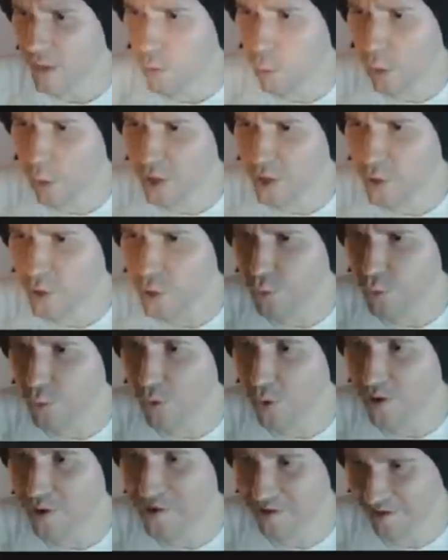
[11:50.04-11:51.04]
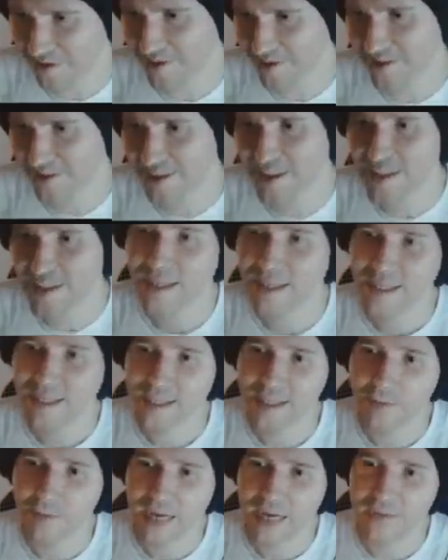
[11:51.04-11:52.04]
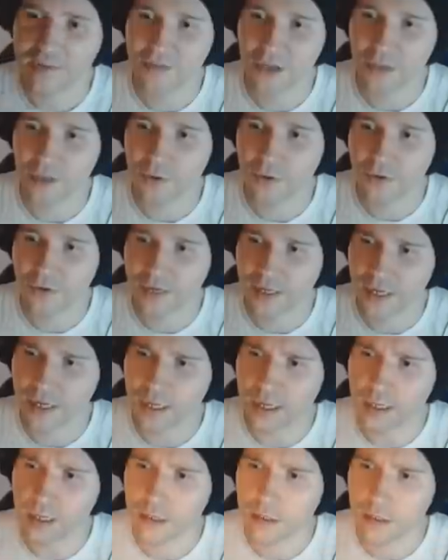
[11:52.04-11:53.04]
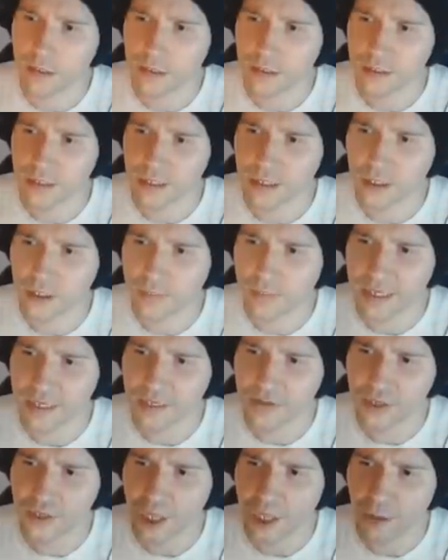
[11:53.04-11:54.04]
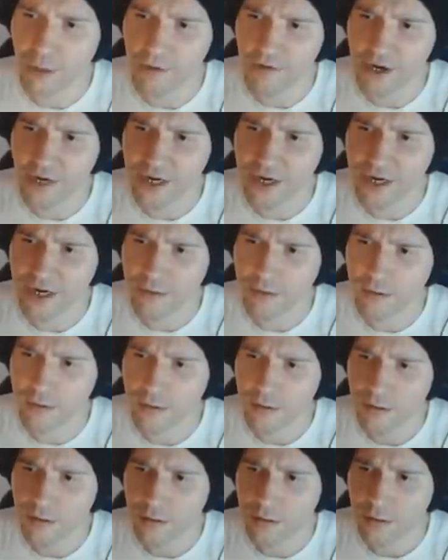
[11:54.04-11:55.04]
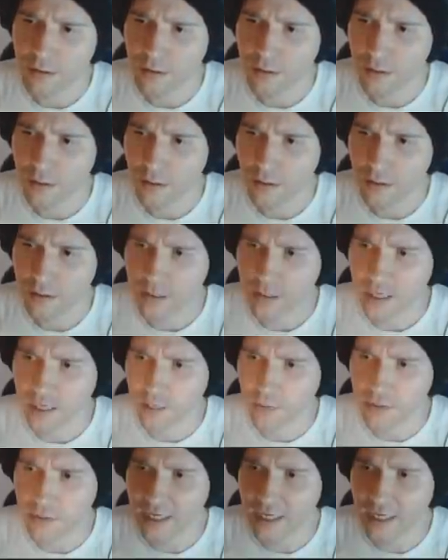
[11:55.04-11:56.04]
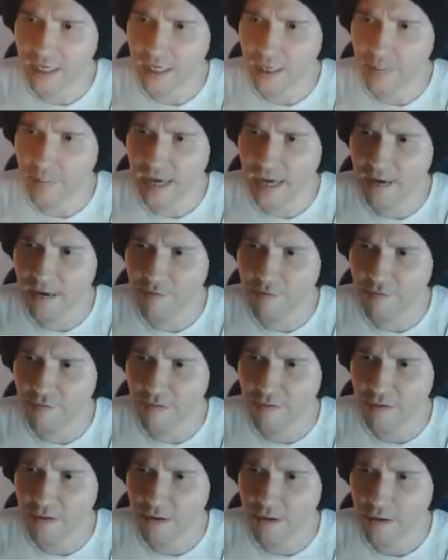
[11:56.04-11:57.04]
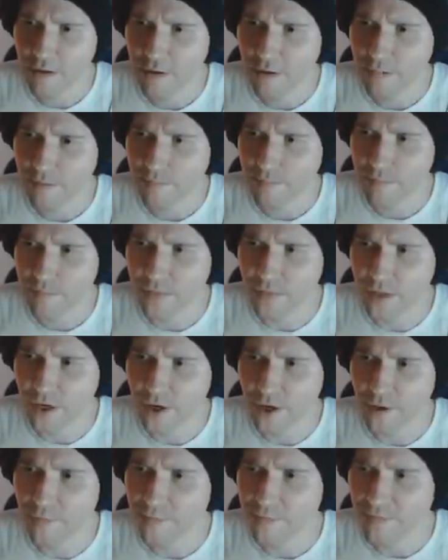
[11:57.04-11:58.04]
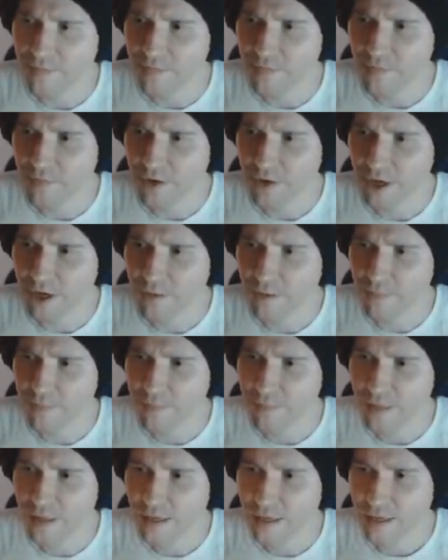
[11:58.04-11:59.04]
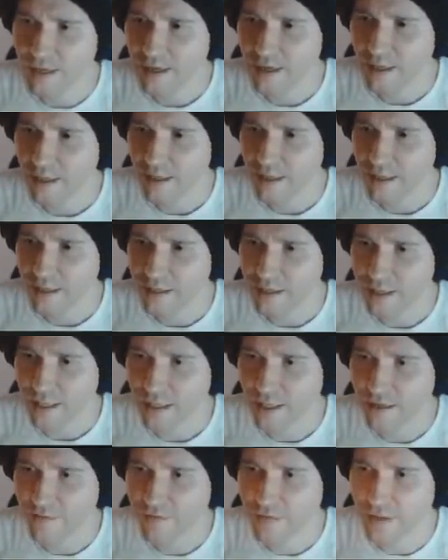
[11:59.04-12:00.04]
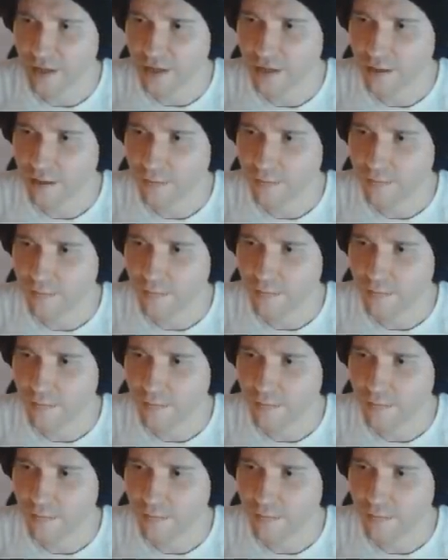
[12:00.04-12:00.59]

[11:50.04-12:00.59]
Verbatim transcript: What do you want? See, we have to communicate. Is there somebody in the shower right now? Anyone taking a bath? No. Okay. Let's leave then.